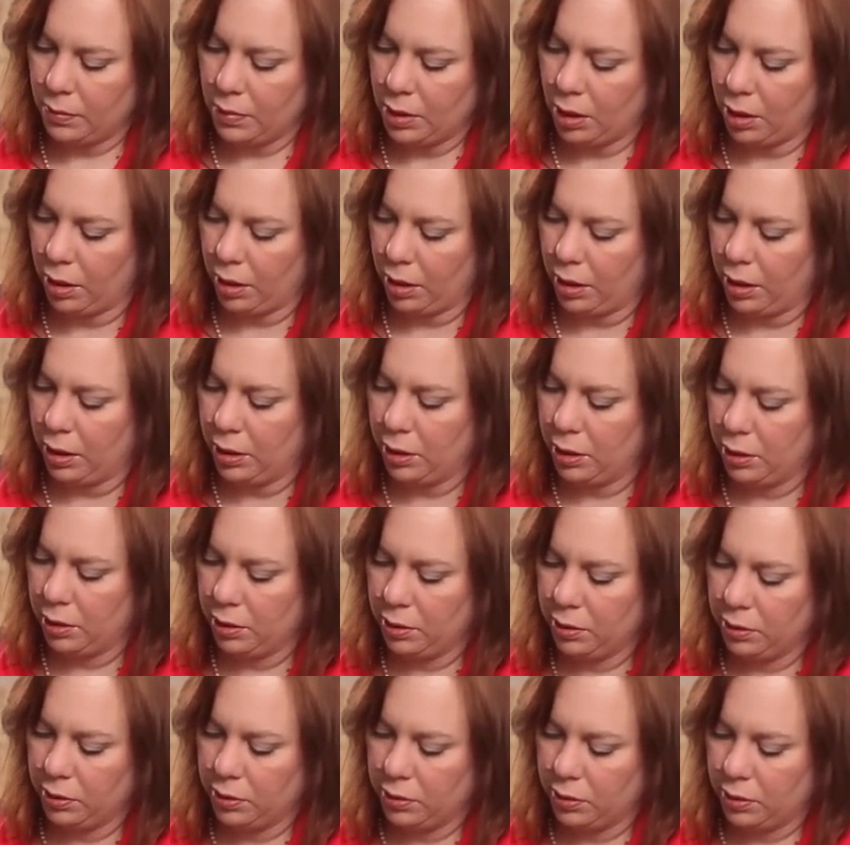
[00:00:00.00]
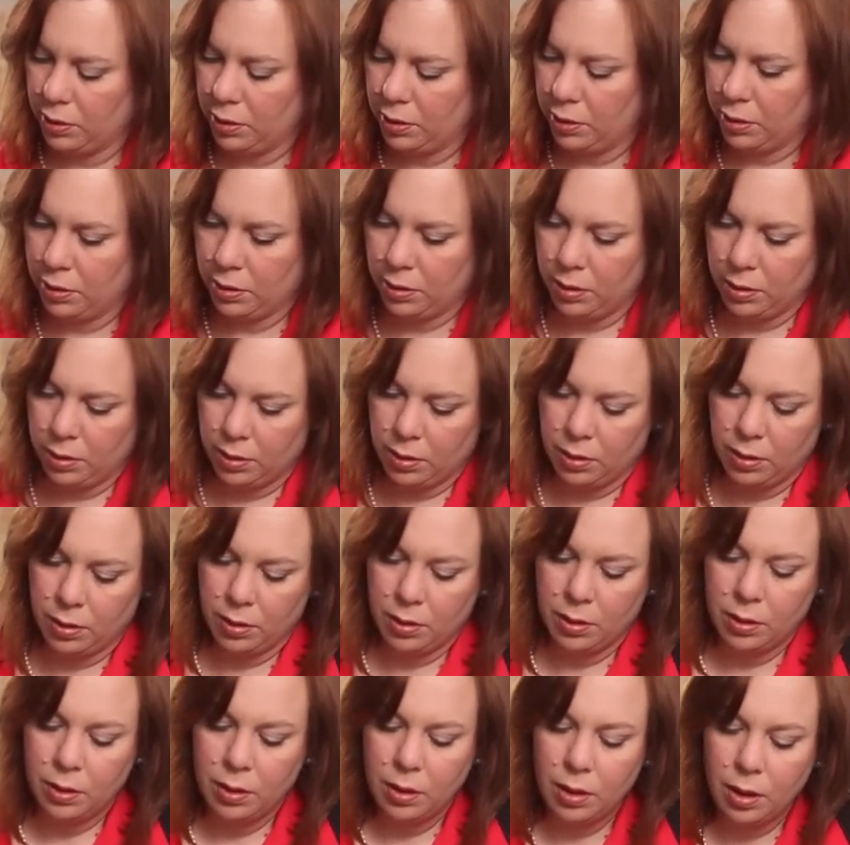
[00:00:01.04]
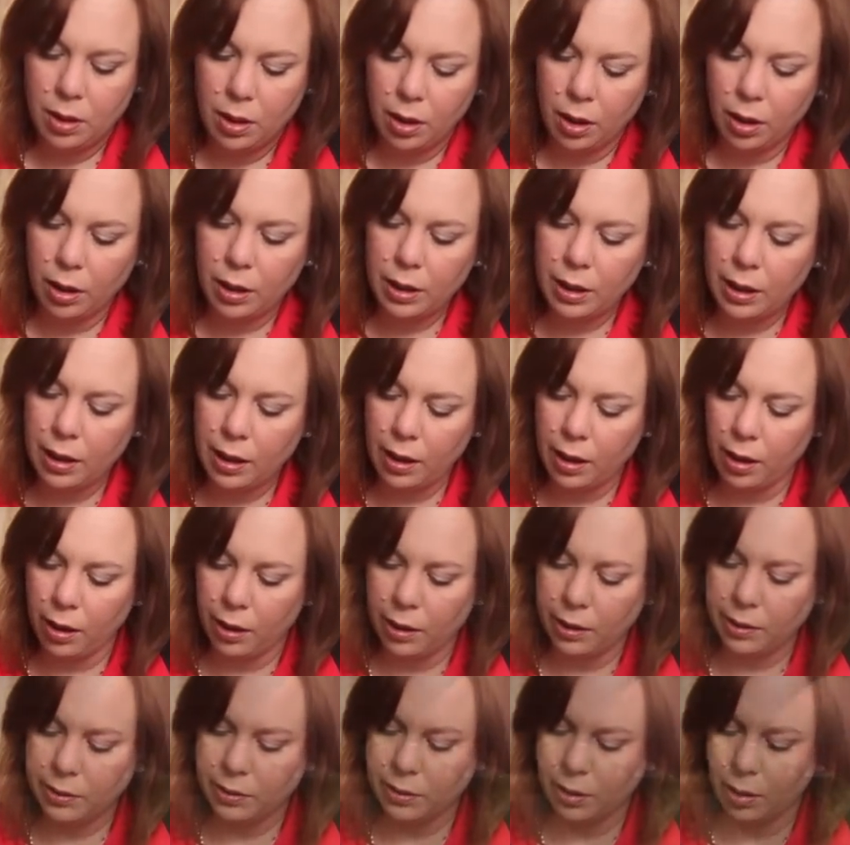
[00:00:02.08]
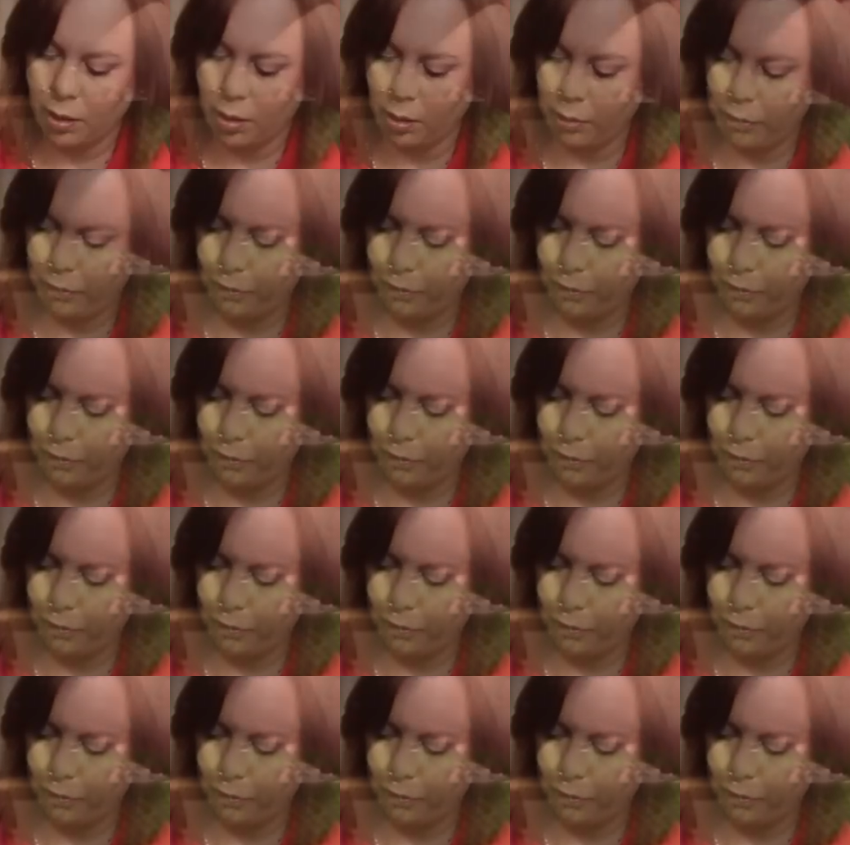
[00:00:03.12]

Our onions, our carrots, and our